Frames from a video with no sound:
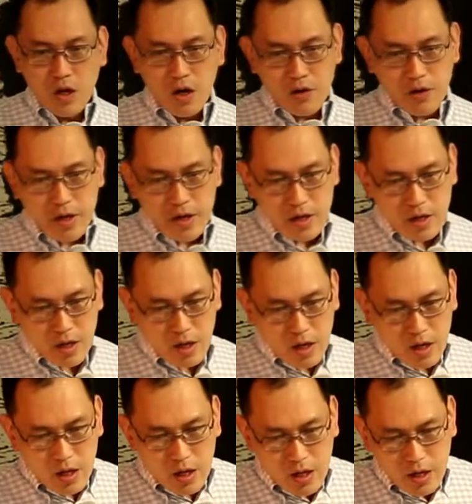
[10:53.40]
All right,
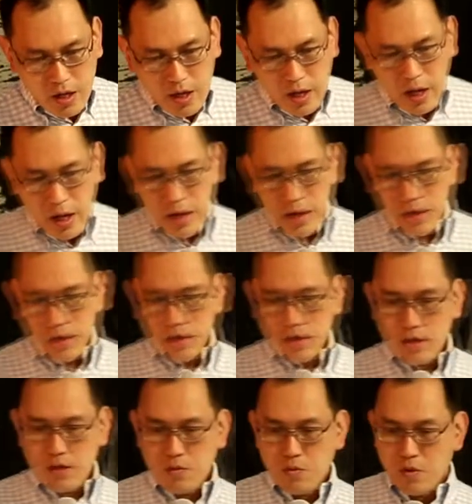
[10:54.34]

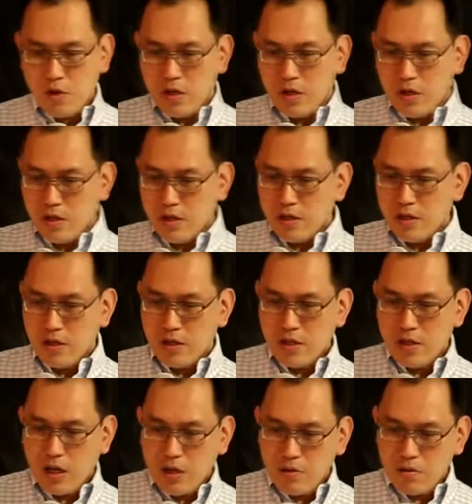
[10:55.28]
and
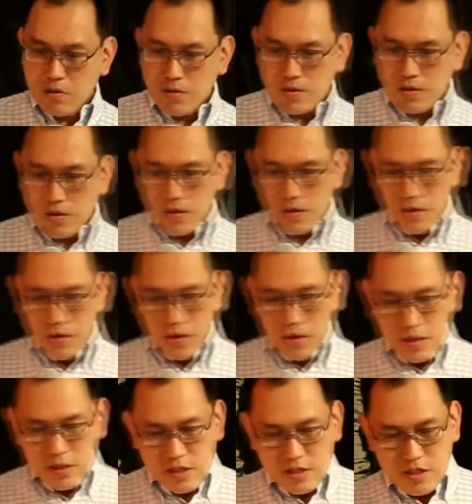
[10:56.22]
now
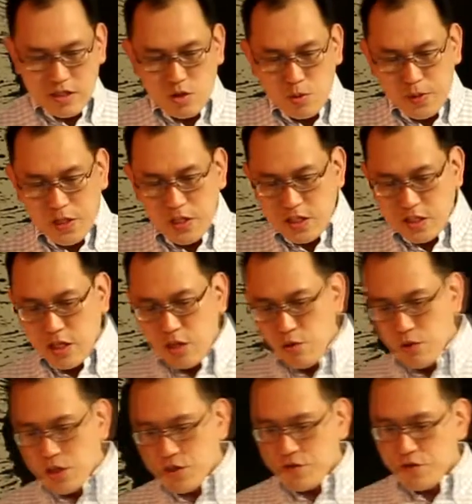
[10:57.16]
this is to be
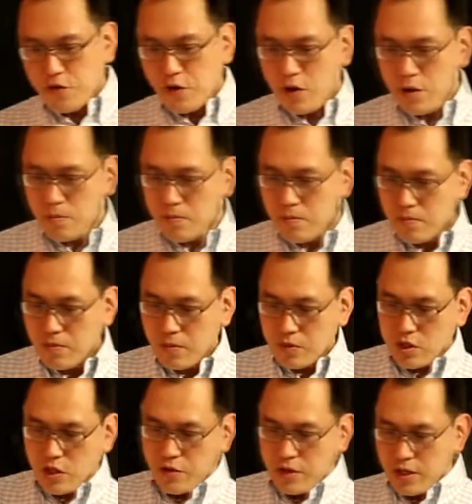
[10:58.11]
distinguished from,
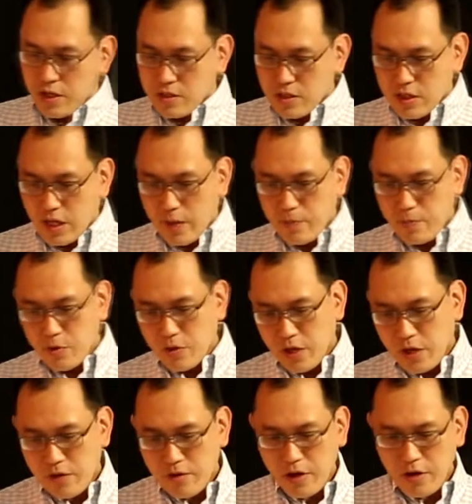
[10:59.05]
sorry, there's a typo
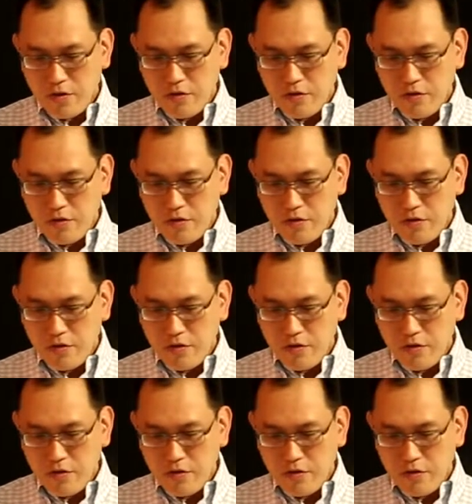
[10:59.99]
there, right,